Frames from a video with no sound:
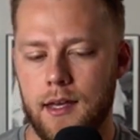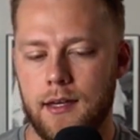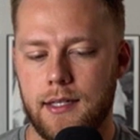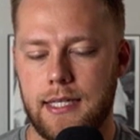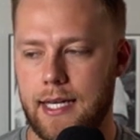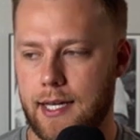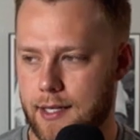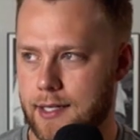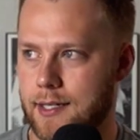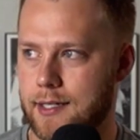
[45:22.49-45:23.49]
yeah,
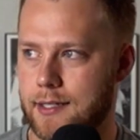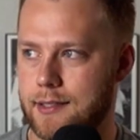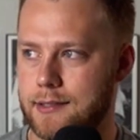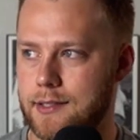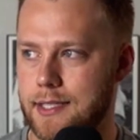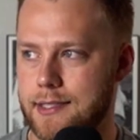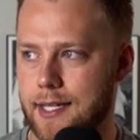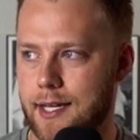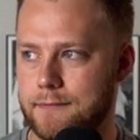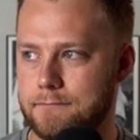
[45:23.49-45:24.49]
so that's
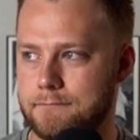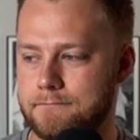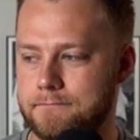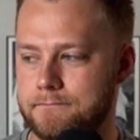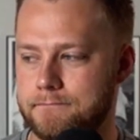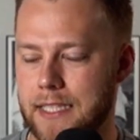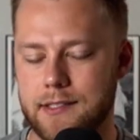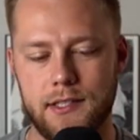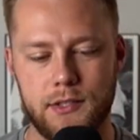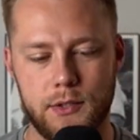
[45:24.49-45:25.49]
that. That's
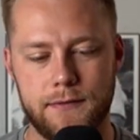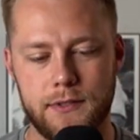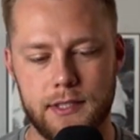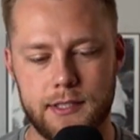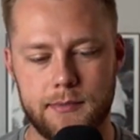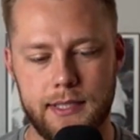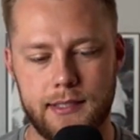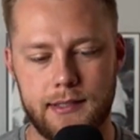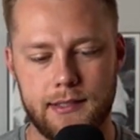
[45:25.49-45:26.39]
gonna do it for this week.